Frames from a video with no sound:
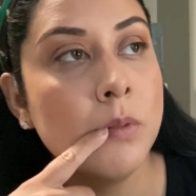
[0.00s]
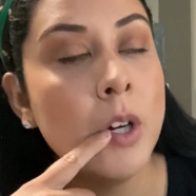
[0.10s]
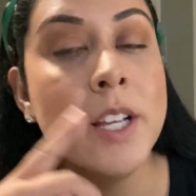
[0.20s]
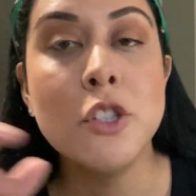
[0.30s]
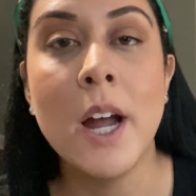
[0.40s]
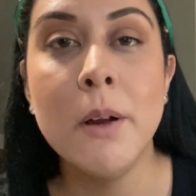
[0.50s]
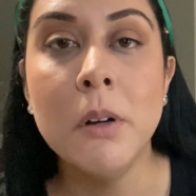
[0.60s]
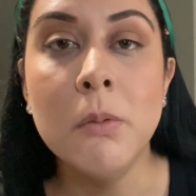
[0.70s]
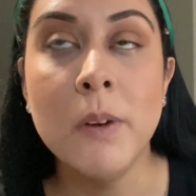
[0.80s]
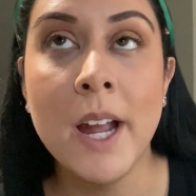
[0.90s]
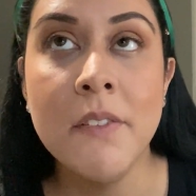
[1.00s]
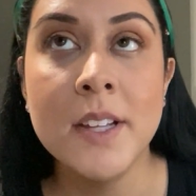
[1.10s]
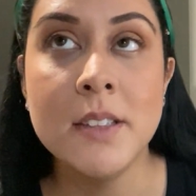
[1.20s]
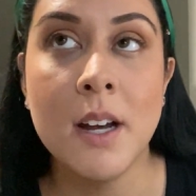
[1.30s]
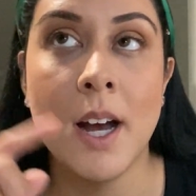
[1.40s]
Okay, so I arrived
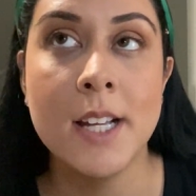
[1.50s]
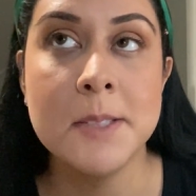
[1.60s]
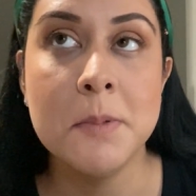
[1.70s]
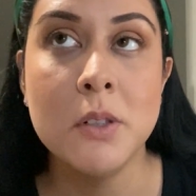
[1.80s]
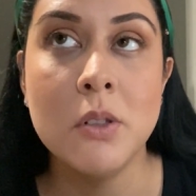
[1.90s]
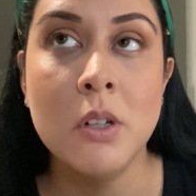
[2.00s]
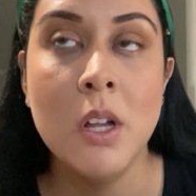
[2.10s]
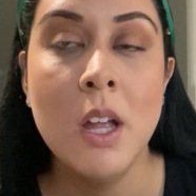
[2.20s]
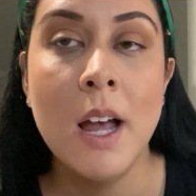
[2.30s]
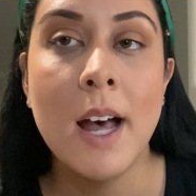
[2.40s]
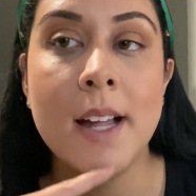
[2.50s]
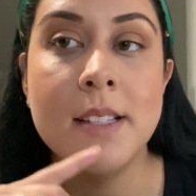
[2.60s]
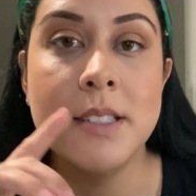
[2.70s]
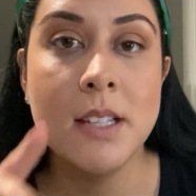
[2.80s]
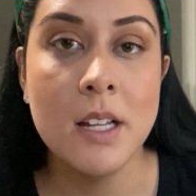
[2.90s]
at the hospital on
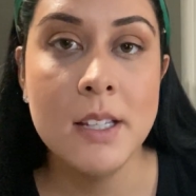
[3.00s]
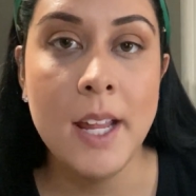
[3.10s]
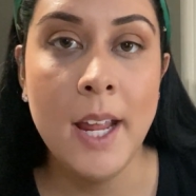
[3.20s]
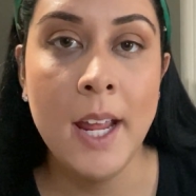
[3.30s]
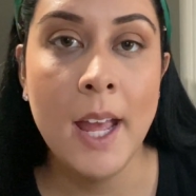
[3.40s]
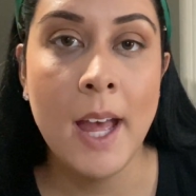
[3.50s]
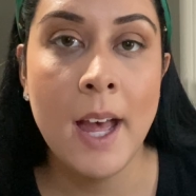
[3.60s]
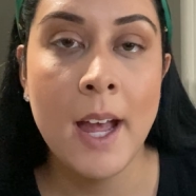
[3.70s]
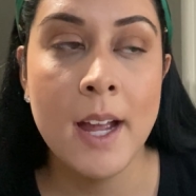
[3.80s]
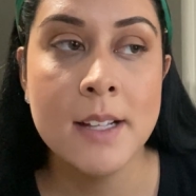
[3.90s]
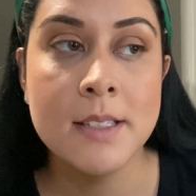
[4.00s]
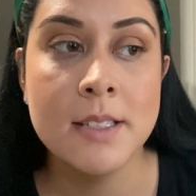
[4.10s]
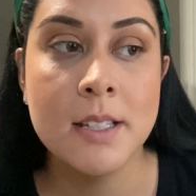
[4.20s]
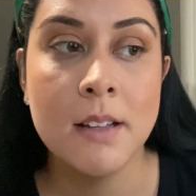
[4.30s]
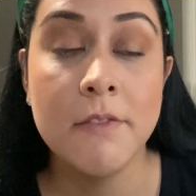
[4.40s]
Sunday at
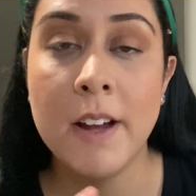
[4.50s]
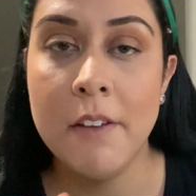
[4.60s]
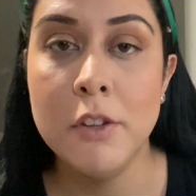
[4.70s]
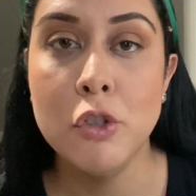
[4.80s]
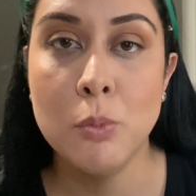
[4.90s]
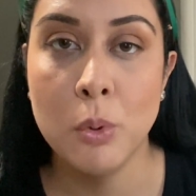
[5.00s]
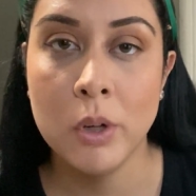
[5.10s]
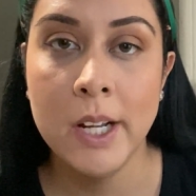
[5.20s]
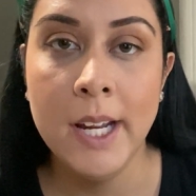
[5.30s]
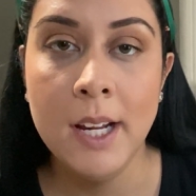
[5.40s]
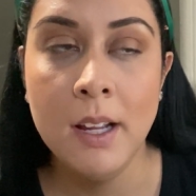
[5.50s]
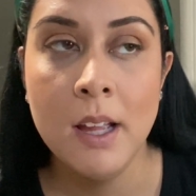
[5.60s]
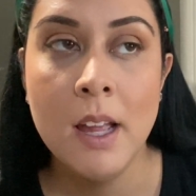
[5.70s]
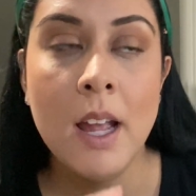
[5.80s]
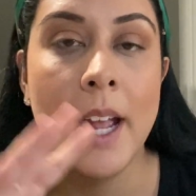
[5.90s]
5 in the morning,
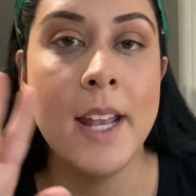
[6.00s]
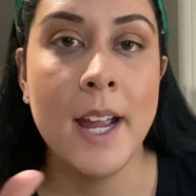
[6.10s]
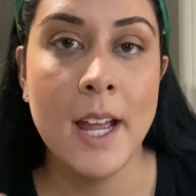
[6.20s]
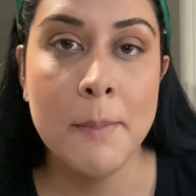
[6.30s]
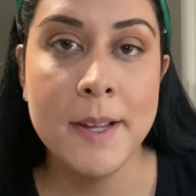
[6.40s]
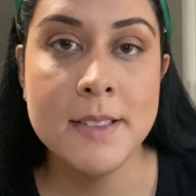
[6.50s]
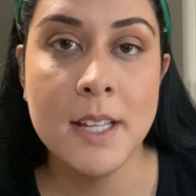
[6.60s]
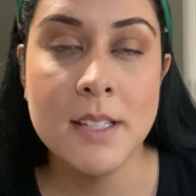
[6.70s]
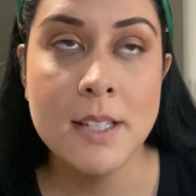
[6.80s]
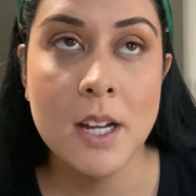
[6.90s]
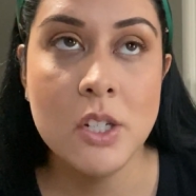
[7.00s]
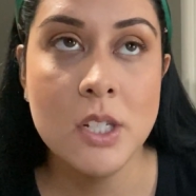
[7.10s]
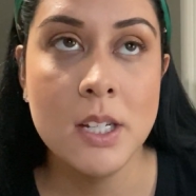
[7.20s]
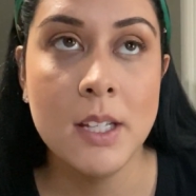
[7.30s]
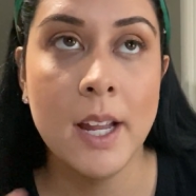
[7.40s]
and I had my
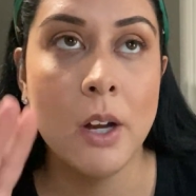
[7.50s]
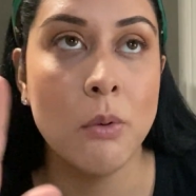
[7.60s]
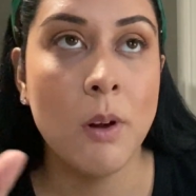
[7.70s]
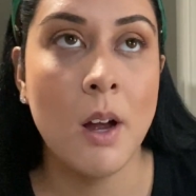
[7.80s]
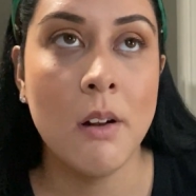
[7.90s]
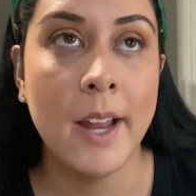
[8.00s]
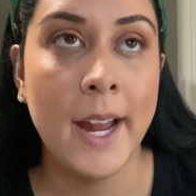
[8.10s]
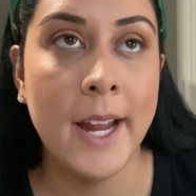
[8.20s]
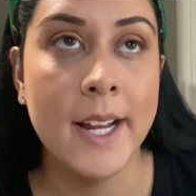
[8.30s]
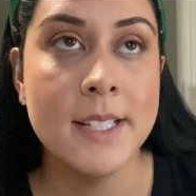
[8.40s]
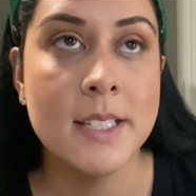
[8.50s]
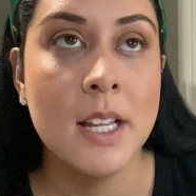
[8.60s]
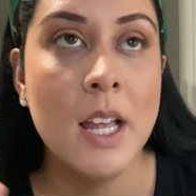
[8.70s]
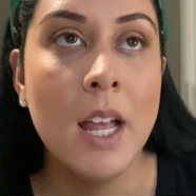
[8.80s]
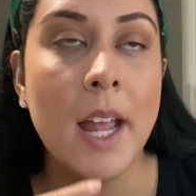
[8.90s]
C-section like around 8,
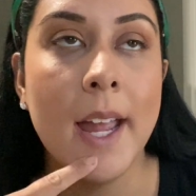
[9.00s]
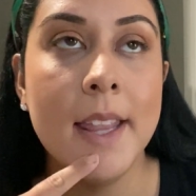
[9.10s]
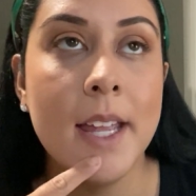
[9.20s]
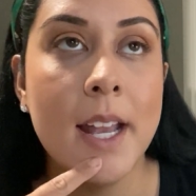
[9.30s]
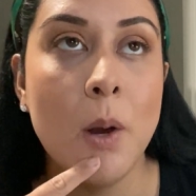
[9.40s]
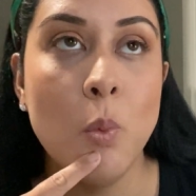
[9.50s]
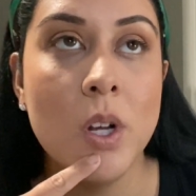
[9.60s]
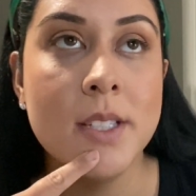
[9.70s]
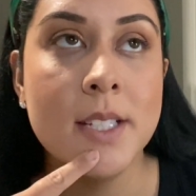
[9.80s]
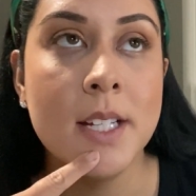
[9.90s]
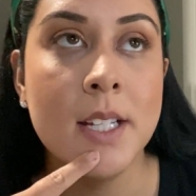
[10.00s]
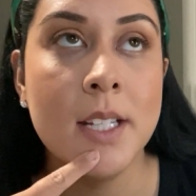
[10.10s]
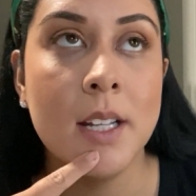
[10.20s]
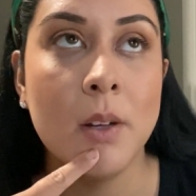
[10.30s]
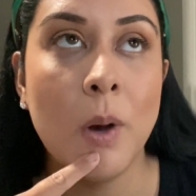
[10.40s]
and then
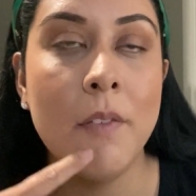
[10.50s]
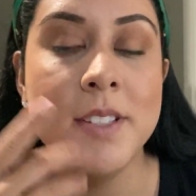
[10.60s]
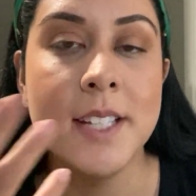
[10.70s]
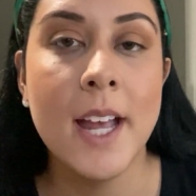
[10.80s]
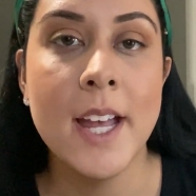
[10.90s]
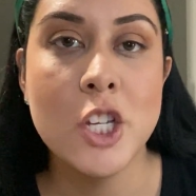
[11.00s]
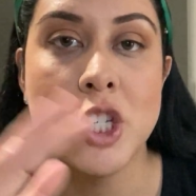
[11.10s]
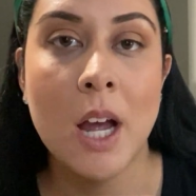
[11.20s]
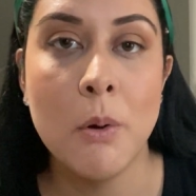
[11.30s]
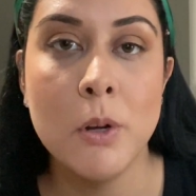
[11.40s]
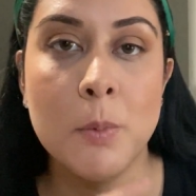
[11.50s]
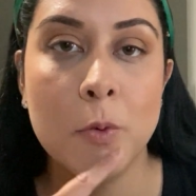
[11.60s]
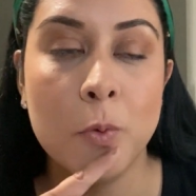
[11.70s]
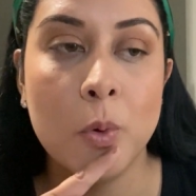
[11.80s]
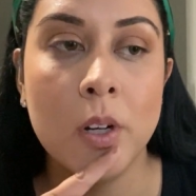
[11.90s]
obviously I had showered
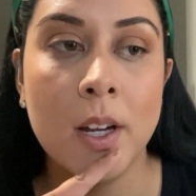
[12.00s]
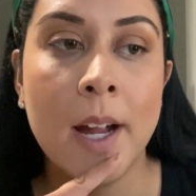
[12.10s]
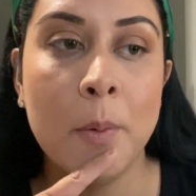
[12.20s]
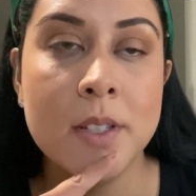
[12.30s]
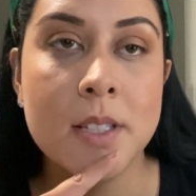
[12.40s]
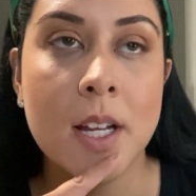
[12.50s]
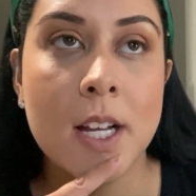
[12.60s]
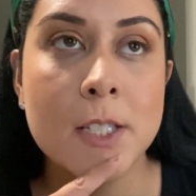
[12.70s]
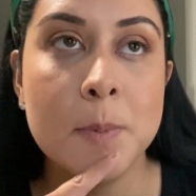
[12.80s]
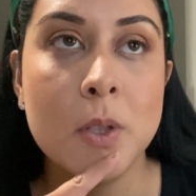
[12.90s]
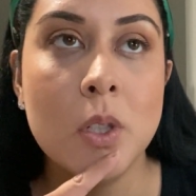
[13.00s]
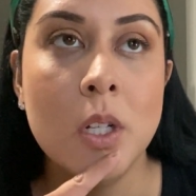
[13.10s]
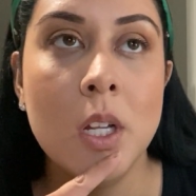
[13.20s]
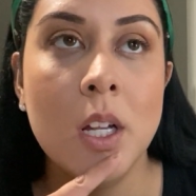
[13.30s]
before I went to the hospital.